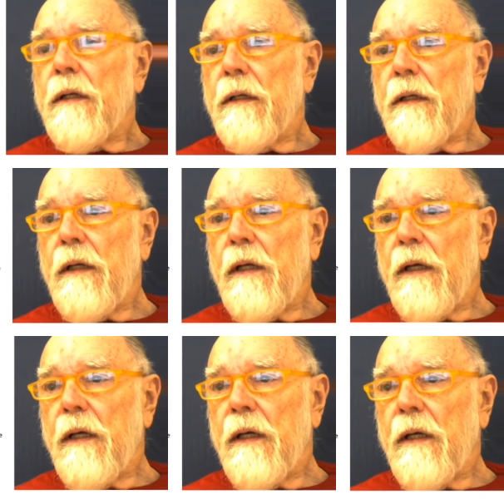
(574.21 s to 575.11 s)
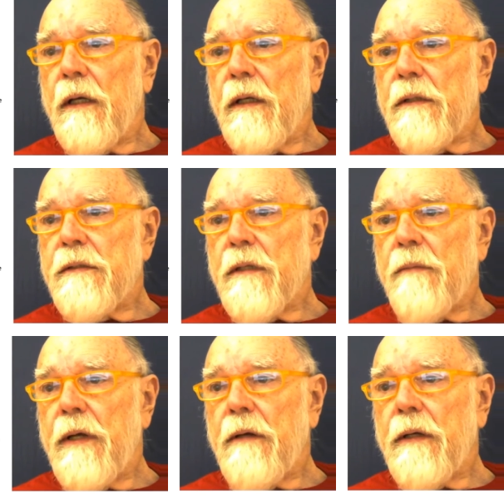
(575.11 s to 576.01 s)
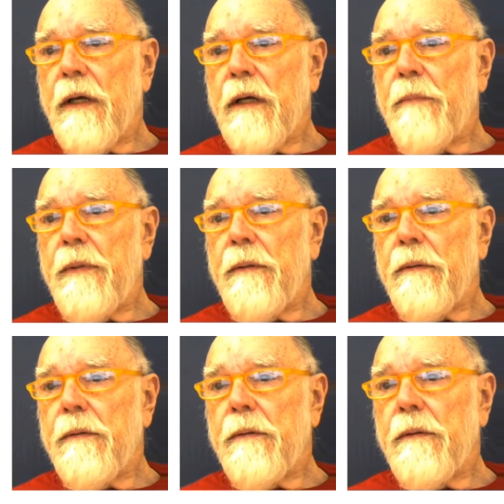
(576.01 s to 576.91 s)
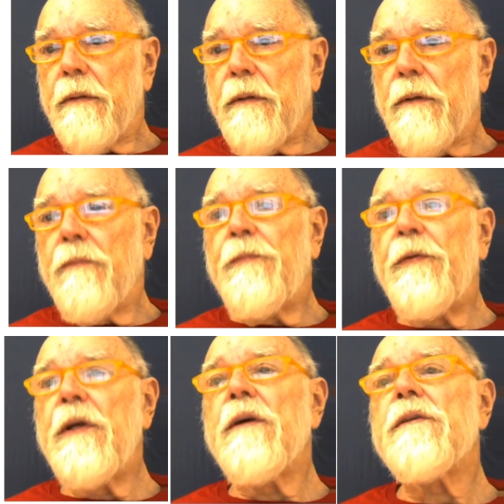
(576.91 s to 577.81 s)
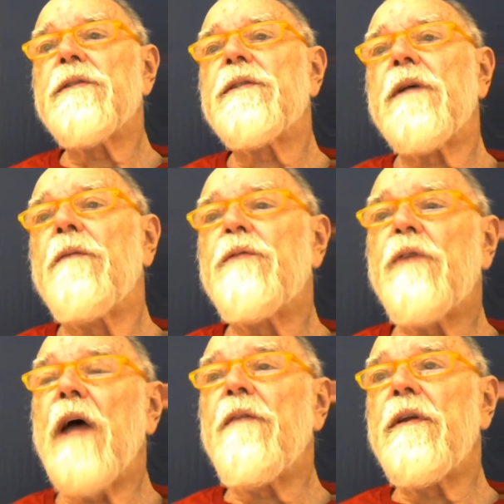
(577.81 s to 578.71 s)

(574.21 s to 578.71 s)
and somehow I gotta be, fears of driving,